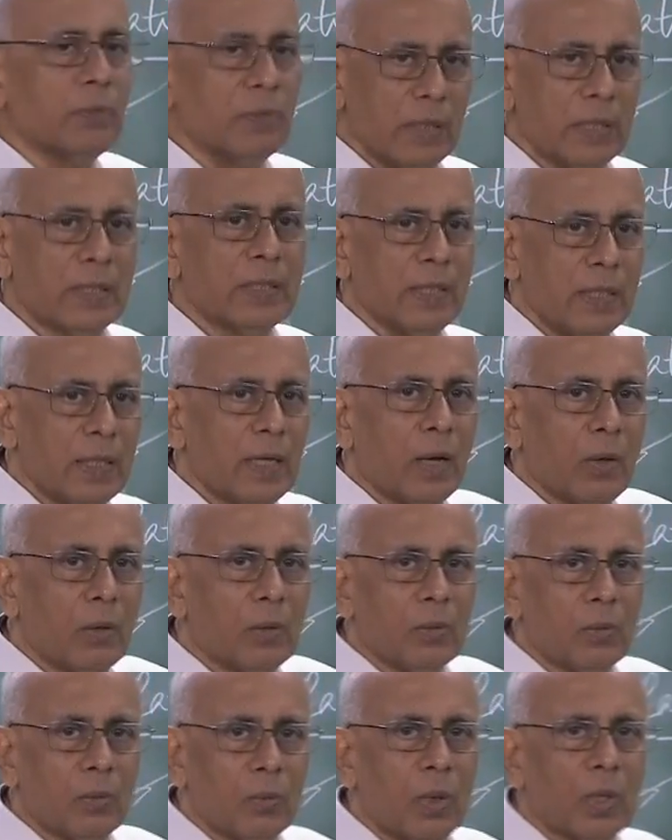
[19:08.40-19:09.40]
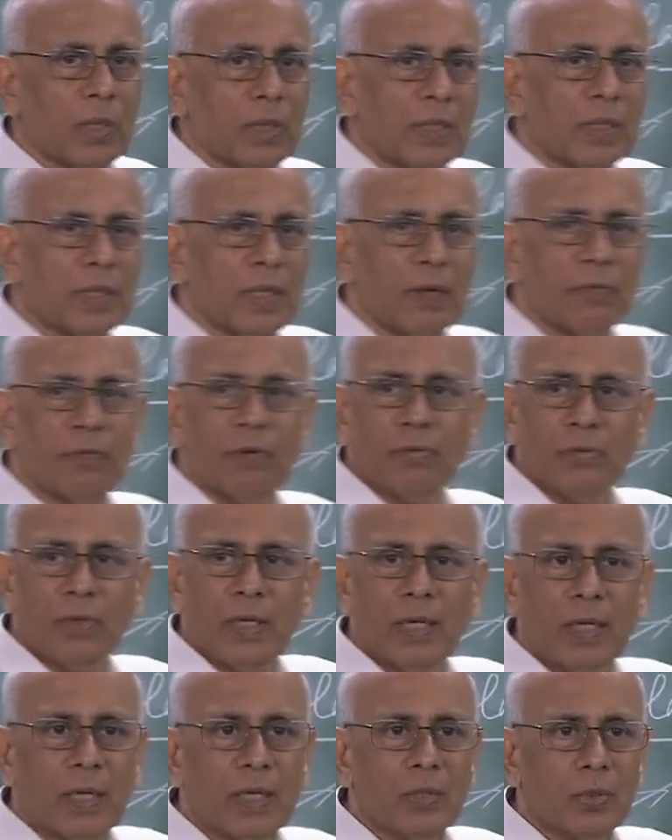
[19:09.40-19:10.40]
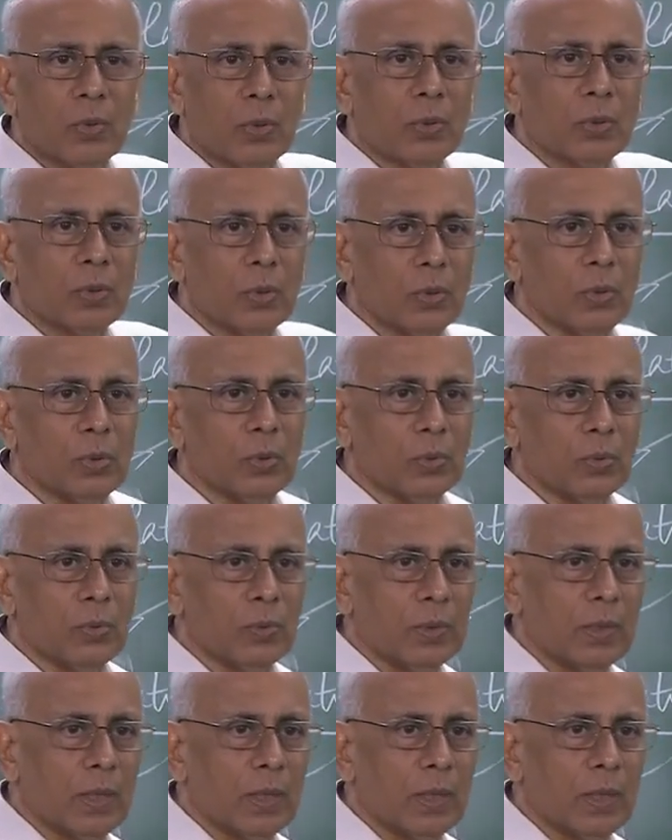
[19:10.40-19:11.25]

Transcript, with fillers: We will see now what this f of theta is going to do